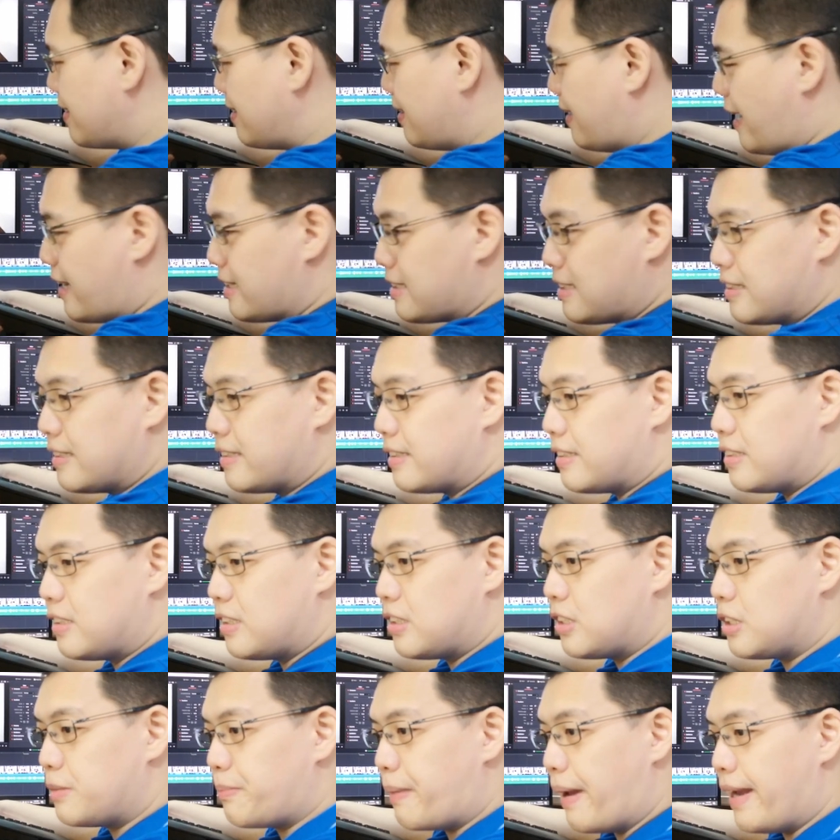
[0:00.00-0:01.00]
desk
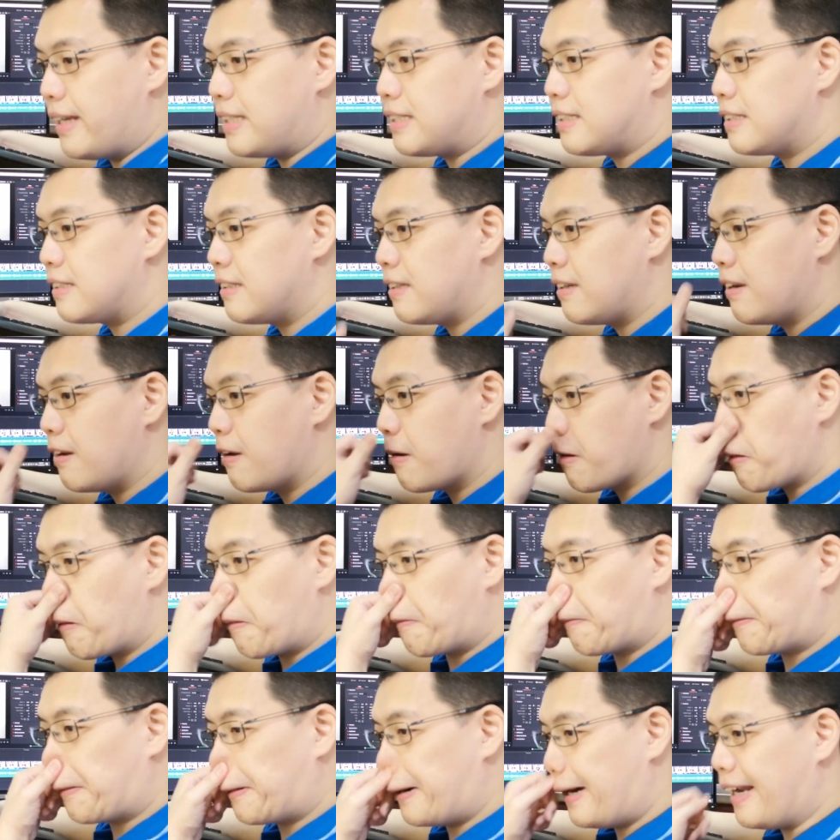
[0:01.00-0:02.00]
space
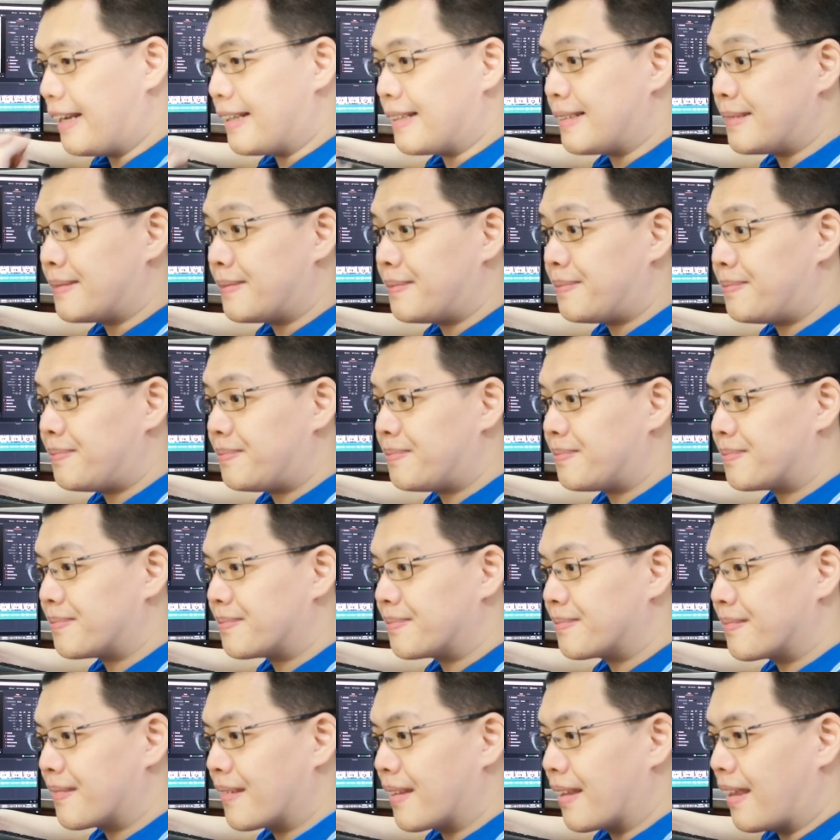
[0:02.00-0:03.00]
for it.
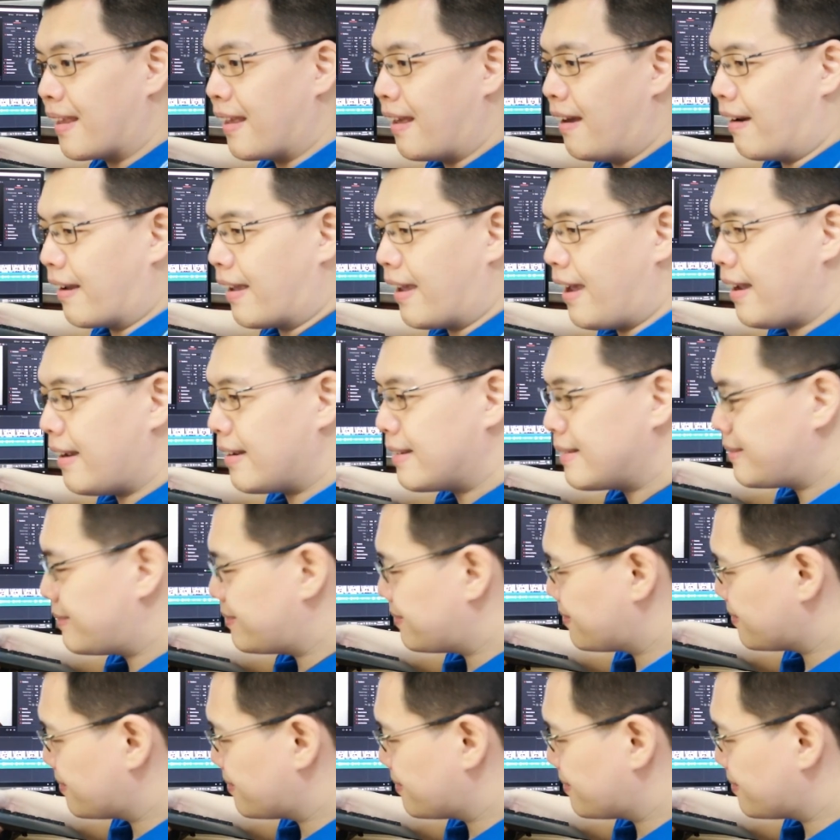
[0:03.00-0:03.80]
Okay,